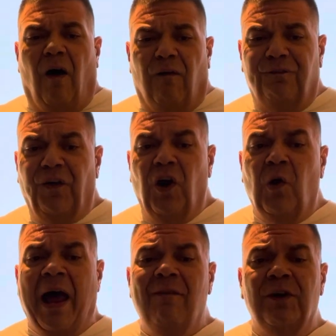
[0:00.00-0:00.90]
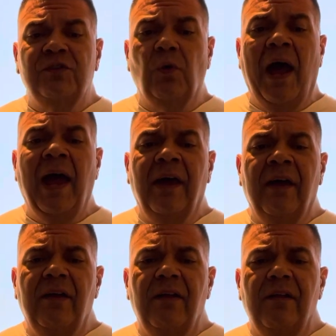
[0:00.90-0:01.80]
forever
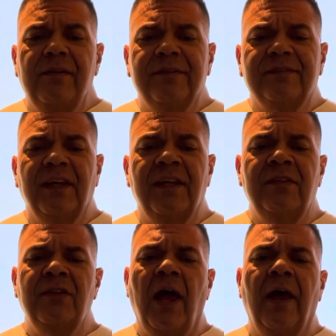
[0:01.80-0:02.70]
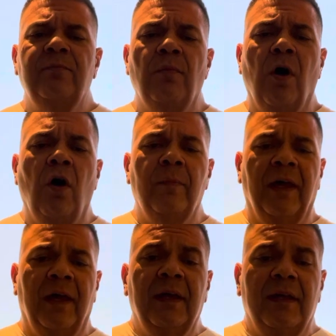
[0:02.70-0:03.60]
dwells in that
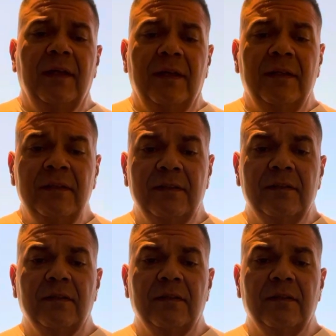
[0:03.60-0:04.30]
moment.